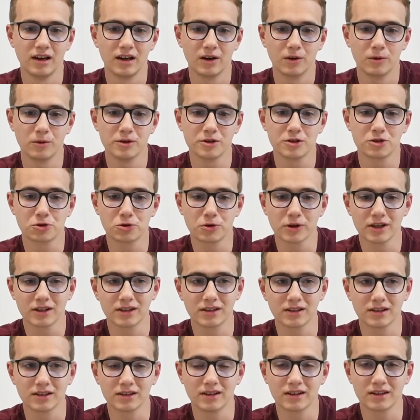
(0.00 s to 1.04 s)

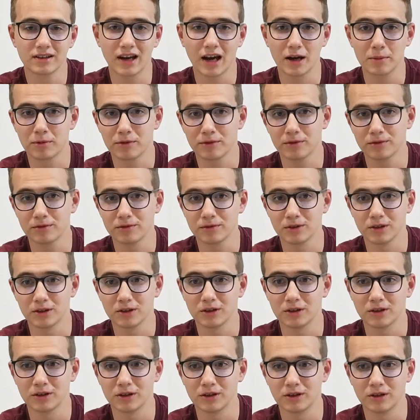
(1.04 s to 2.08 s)
restricted the type
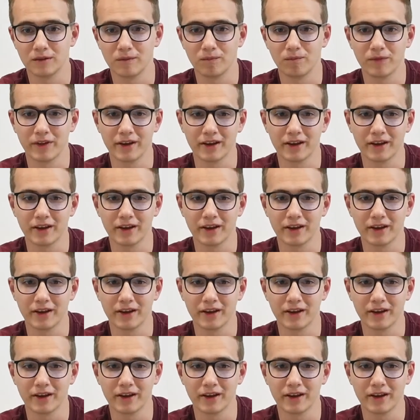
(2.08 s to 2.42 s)
of